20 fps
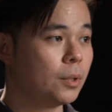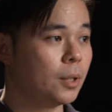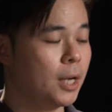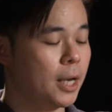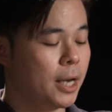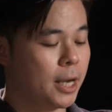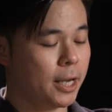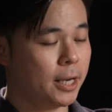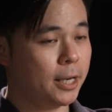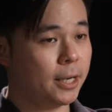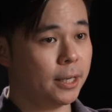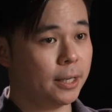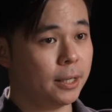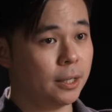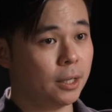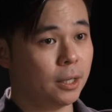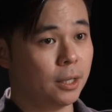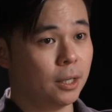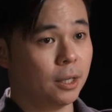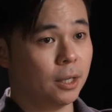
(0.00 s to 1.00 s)
And
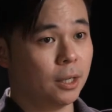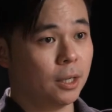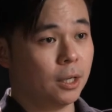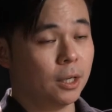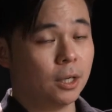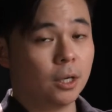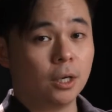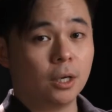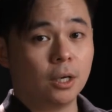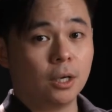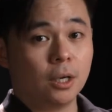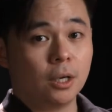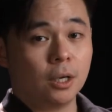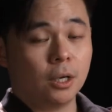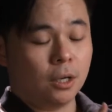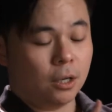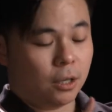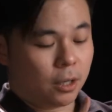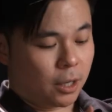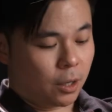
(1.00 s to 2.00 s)

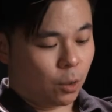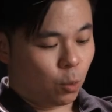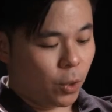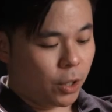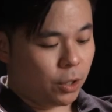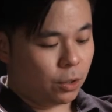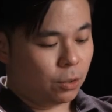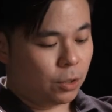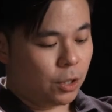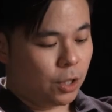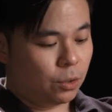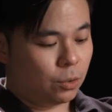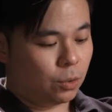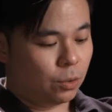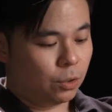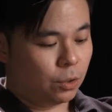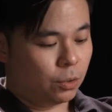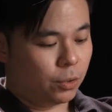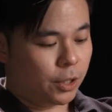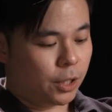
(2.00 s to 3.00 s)
okay, what you need to
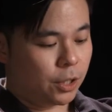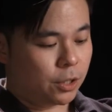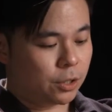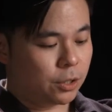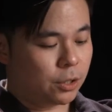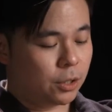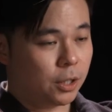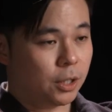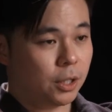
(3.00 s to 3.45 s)
know is